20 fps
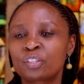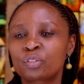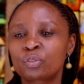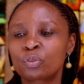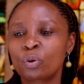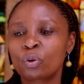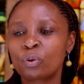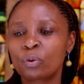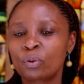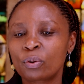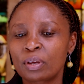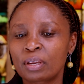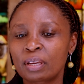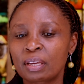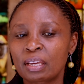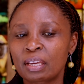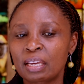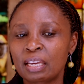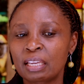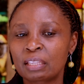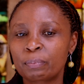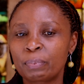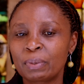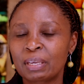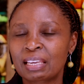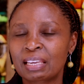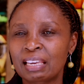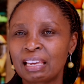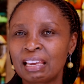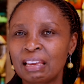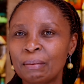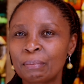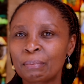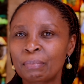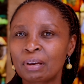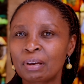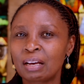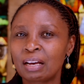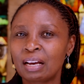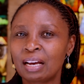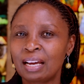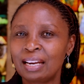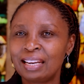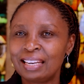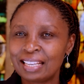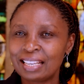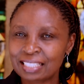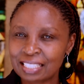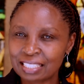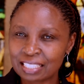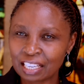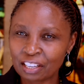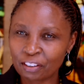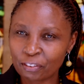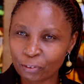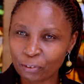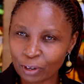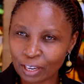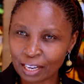so it became necessary for